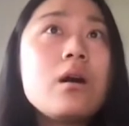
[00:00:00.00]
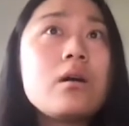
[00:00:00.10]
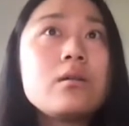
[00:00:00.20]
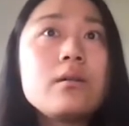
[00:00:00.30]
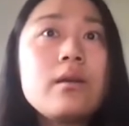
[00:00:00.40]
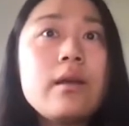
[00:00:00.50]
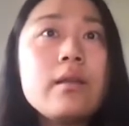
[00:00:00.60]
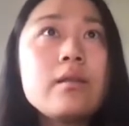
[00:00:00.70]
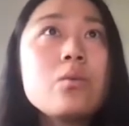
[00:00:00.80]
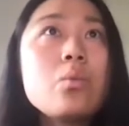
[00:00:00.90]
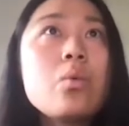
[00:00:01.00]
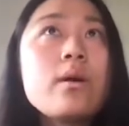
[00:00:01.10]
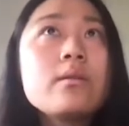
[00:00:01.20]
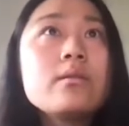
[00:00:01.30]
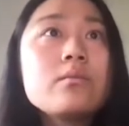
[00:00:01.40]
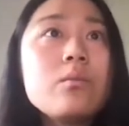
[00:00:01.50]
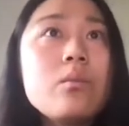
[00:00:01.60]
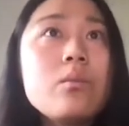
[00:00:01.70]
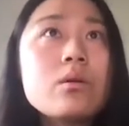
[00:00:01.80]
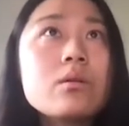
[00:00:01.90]
And then one
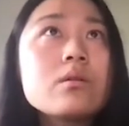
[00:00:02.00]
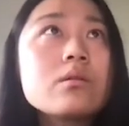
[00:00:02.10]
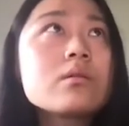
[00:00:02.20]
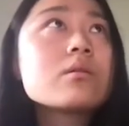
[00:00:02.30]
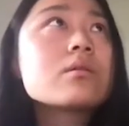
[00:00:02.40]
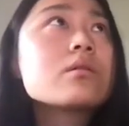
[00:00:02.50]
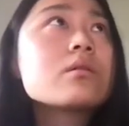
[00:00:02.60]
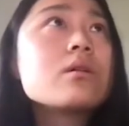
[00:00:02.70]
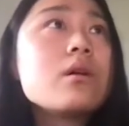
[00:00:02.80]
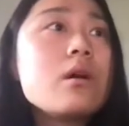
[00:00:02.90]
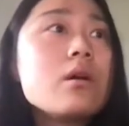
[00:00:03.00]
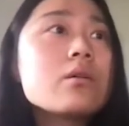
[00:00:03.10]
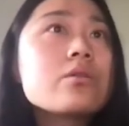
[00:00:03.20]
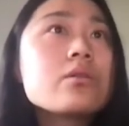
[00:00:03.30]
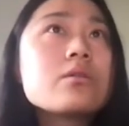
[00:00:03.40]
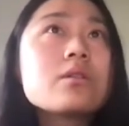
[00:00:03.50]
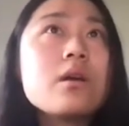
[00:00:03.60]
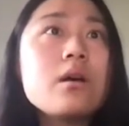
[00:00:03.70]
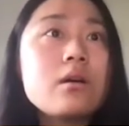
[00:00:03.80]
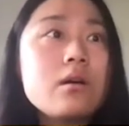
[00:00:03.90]
more good
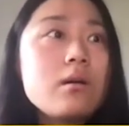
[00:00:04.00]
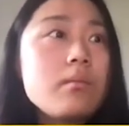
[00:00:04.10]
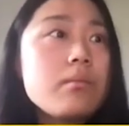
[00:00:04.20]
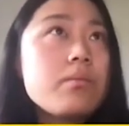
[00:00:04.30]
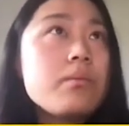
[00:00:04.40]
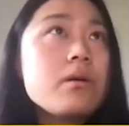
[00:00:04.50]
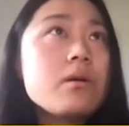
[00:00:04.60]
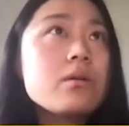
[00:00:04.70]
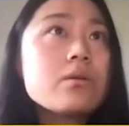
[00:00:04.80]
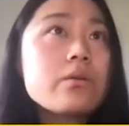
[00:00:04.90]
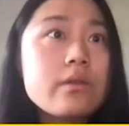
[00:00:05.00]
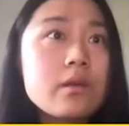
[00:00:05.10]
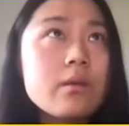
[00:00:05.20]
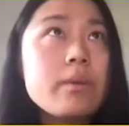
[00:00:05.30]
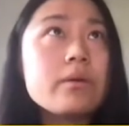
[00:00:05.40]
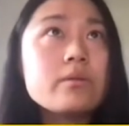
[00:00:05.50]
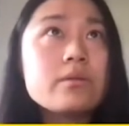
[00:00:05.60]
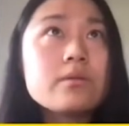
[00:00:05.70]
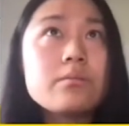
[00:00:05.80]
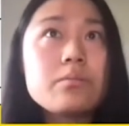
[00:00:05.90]
thing about
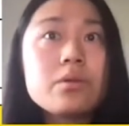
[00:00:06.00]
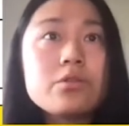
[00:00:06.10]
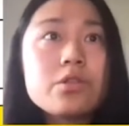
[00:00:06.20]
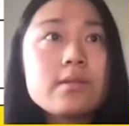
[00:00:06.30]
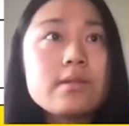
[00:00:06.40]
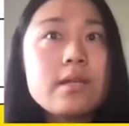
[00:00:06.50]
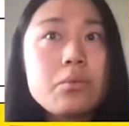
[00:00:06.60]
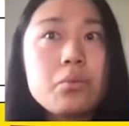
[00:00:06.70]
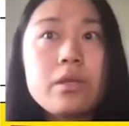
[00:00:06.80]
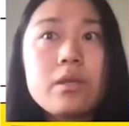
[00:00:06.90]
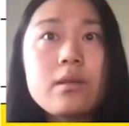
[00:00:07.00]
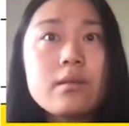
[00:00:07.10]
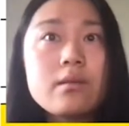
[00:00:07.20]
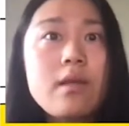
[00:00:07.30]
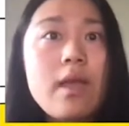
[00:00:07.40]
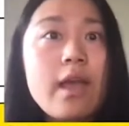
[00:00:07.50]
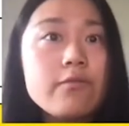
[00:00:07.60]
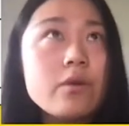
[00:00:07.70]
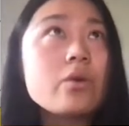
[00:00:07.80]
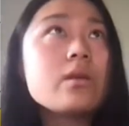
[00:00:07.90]
this approach is that we can
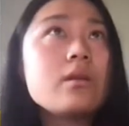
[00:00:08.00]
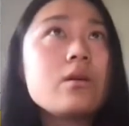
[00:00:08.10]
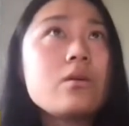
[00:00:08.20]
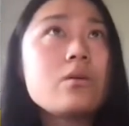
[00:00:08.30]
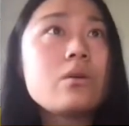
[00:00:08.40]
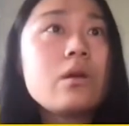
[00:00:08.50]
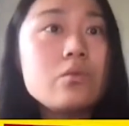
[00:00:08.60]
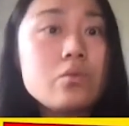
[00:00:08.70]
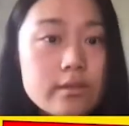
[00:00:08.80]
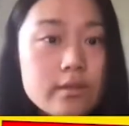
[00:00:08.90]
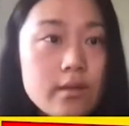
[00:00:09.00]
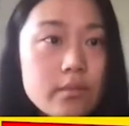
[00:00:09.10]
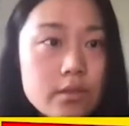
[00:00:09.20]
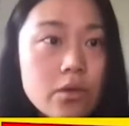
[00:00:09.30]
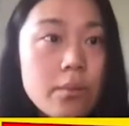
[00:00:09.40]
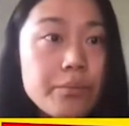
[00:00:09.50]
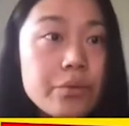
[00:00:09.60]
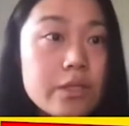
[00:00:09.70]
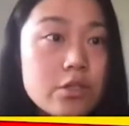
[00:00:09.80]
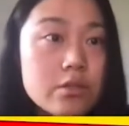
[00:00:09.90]
have very low runtime. So
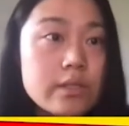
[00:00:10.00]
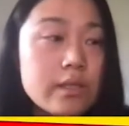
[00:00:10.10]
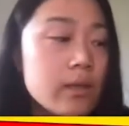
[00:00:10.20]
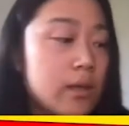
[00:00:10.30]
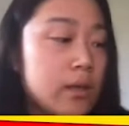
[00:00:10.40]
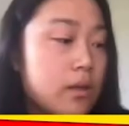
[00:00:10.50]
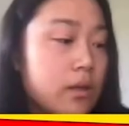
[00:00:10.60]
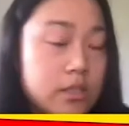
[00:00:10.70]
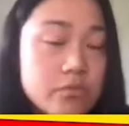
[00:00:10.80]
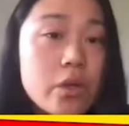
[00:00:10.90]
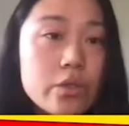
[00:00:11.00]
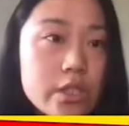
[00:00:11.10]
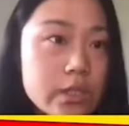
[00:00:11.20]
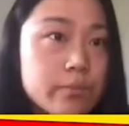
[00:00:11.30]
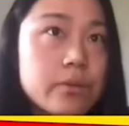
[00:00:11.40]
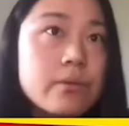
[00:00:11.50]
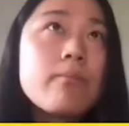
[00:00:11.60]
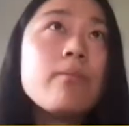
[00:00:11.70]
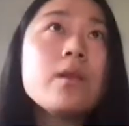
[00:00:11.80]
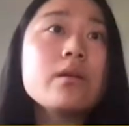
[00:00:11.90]
computationally, it's very cheap
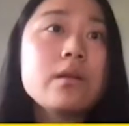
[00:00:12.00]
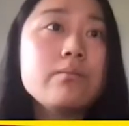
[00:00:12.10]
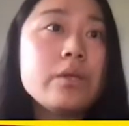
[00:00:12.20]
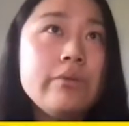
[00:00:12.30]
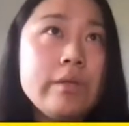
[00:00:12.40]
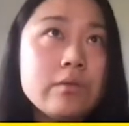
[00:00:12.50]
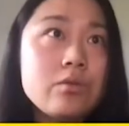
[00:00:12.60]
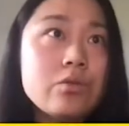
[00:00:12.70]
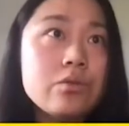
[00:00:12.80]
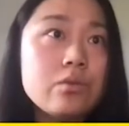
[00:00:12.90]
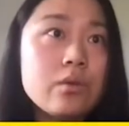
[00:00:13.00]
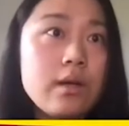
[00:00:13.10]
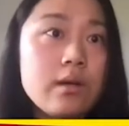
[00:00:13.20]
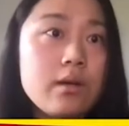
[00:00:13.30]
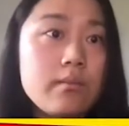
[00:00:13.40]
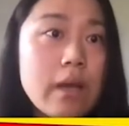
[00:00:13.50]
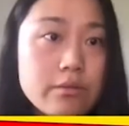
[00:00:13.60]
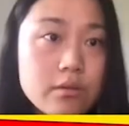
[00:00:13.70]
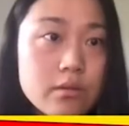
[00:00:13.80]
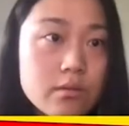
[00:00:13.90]
comparing to
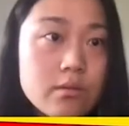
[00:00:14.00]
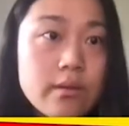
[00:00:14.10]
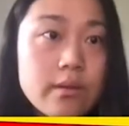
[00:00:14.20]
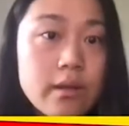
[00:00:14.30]
other